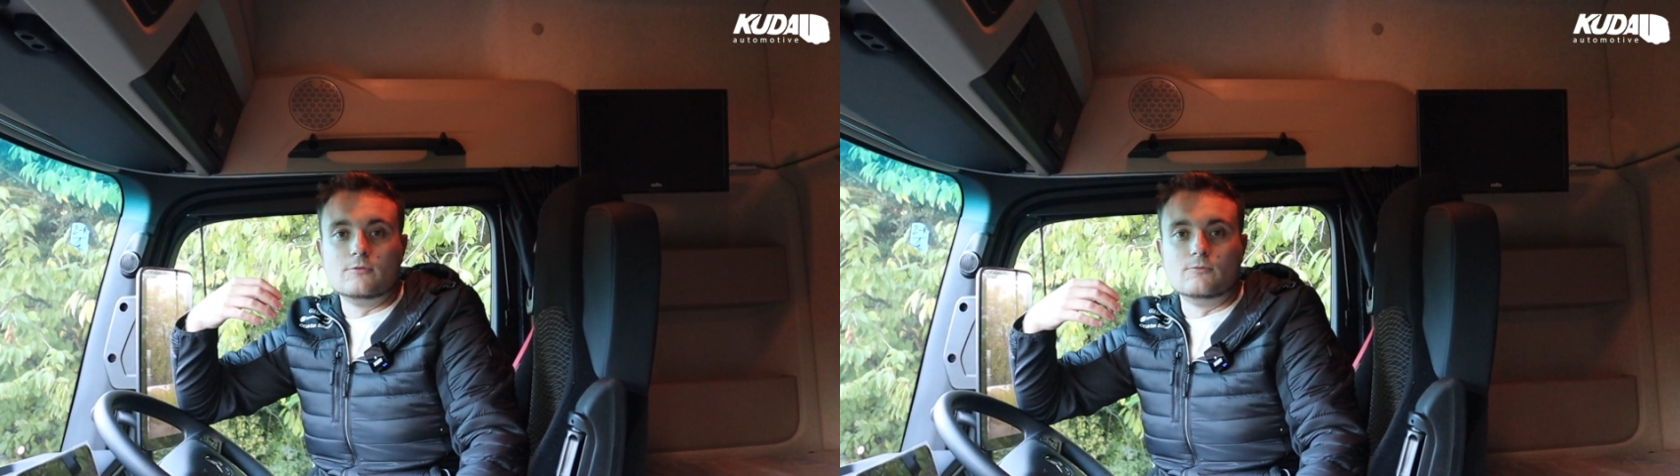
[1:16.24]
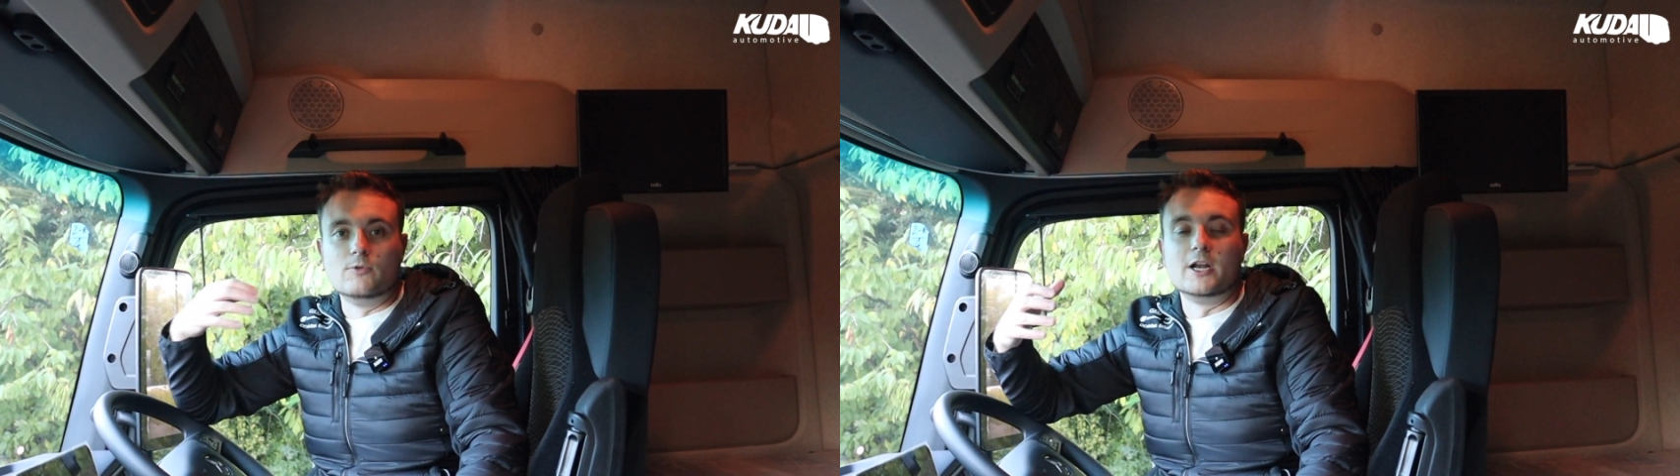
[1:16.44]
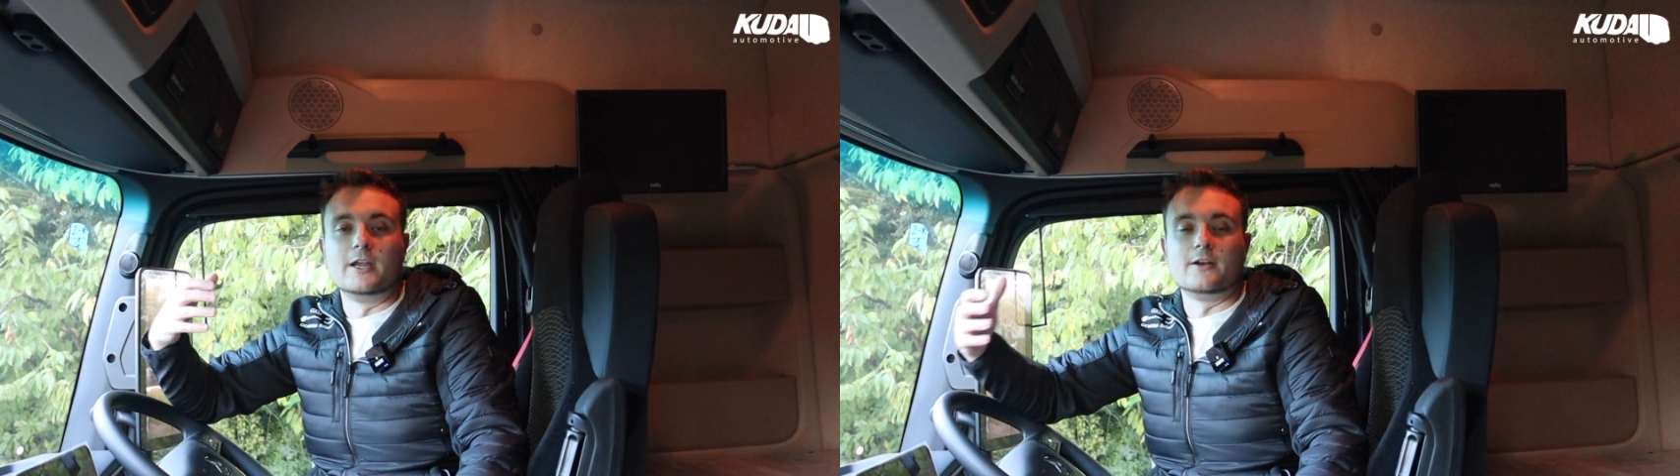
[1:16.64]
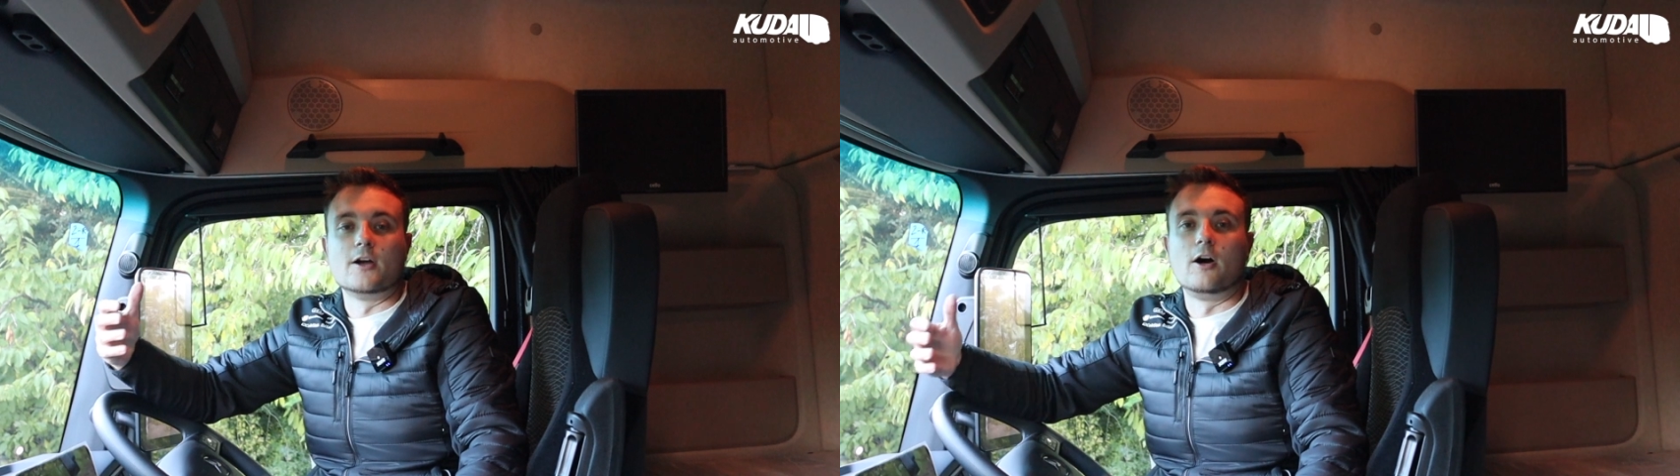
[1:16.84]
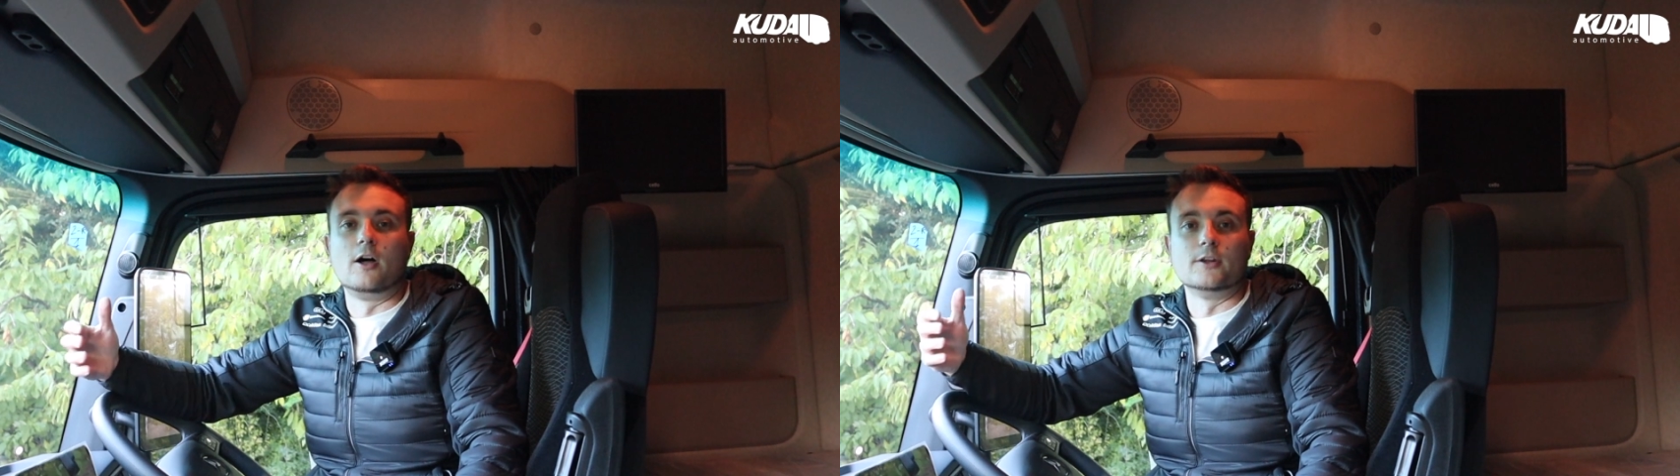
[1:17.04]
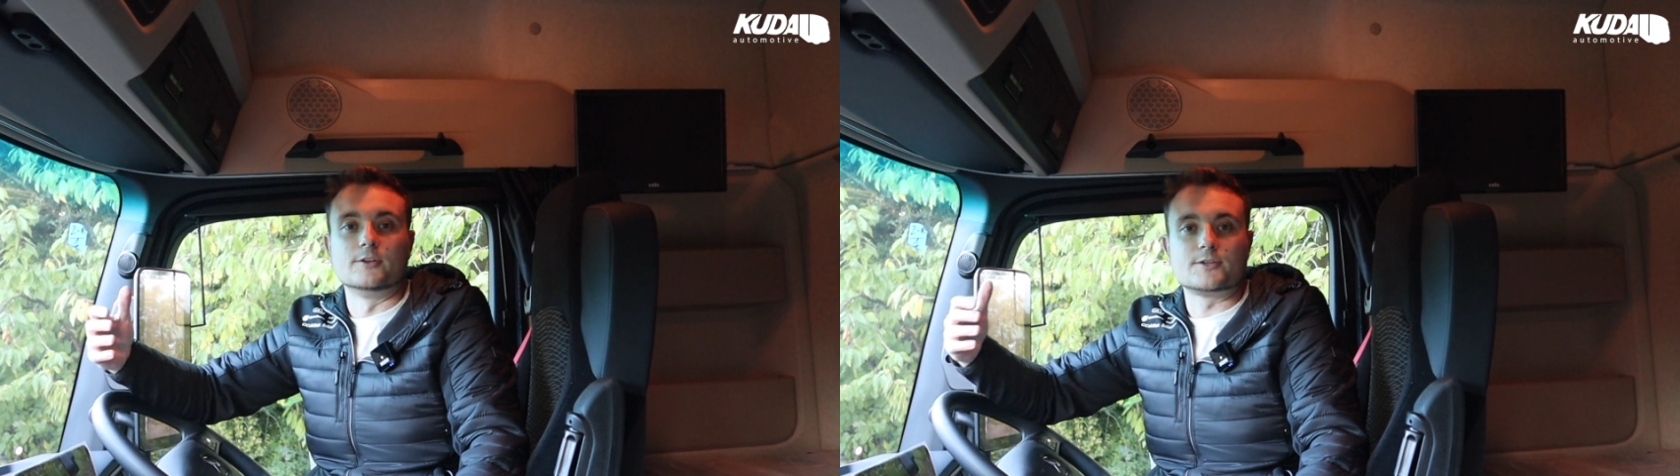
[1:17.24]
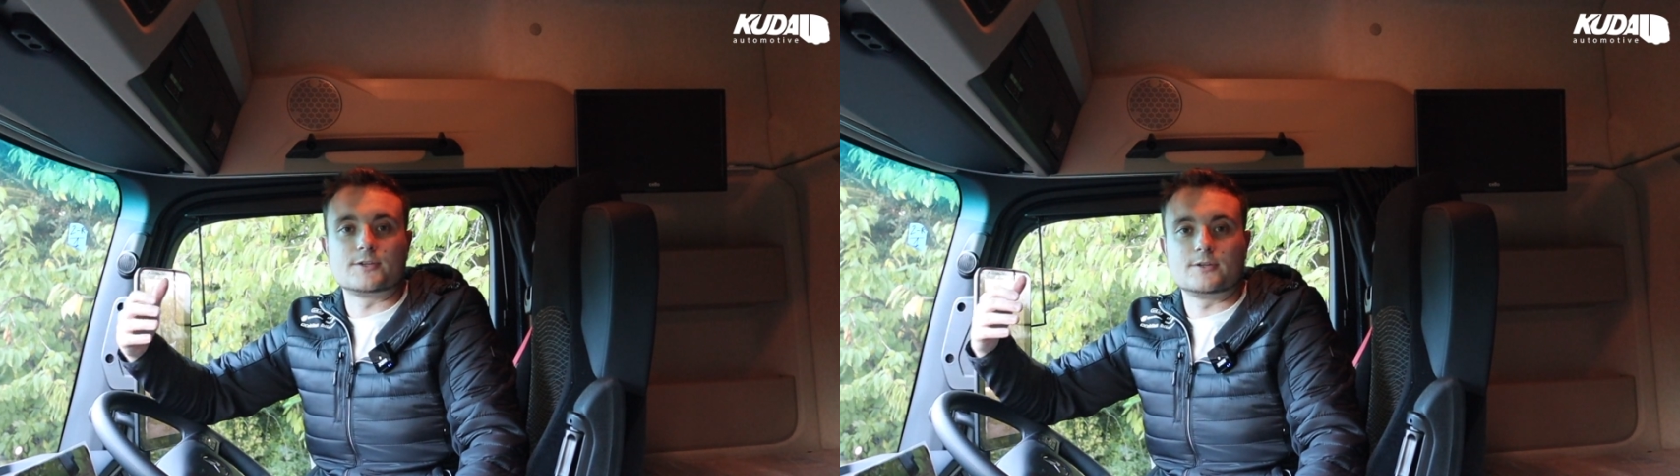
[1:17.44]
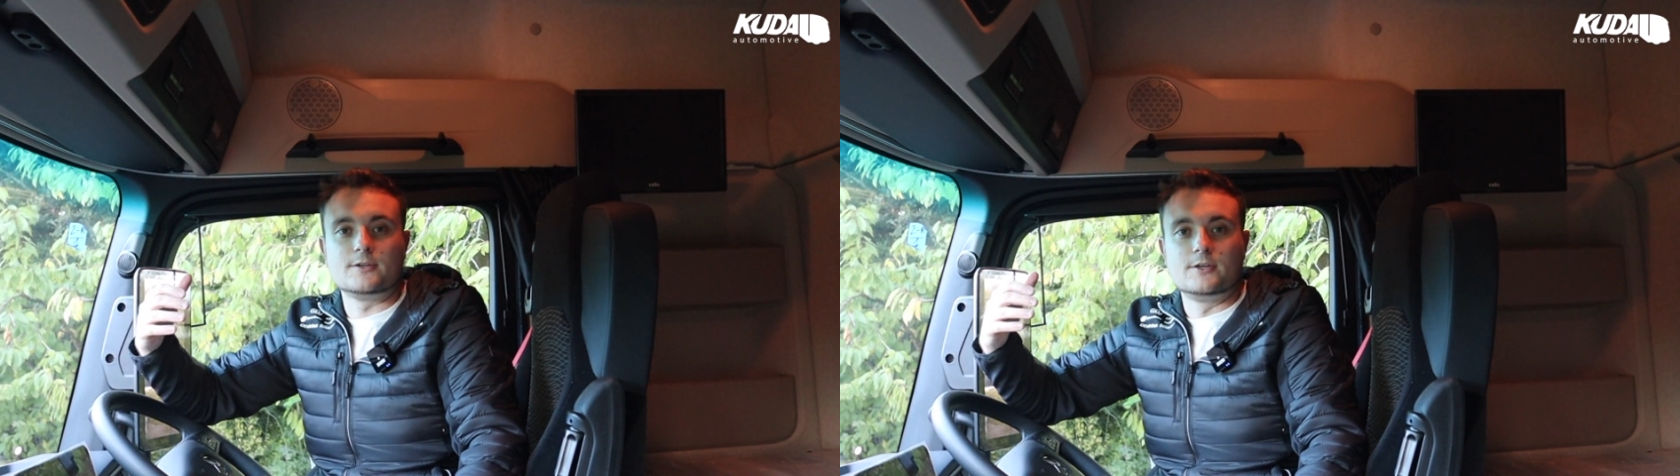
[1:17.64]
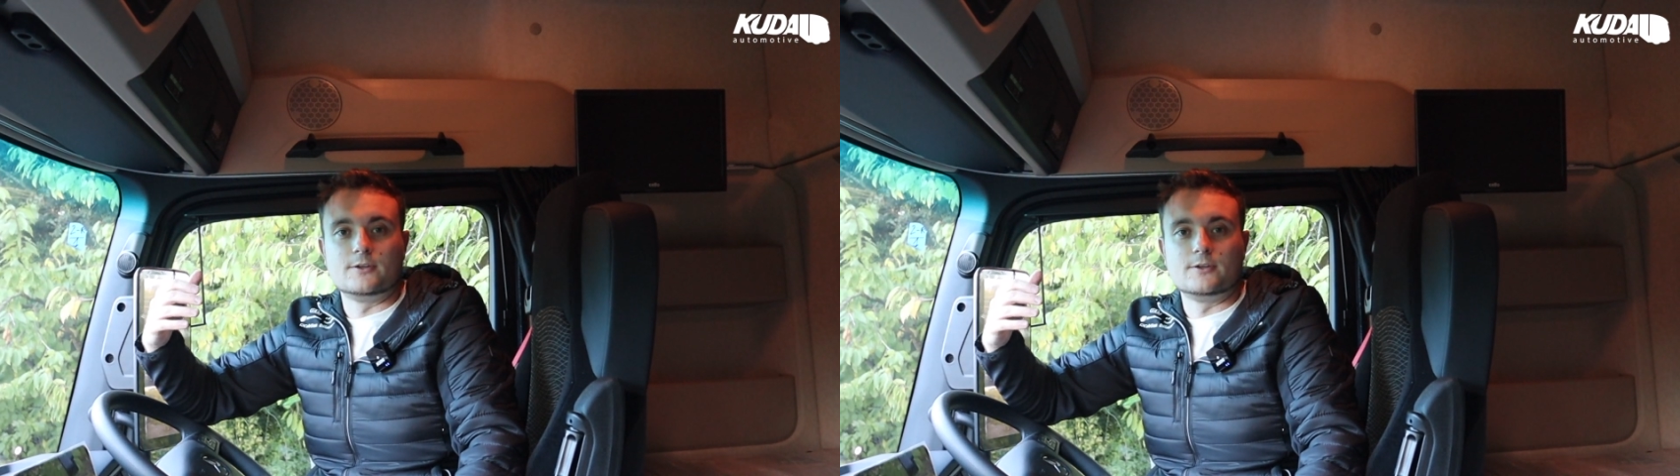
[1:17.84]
really enhance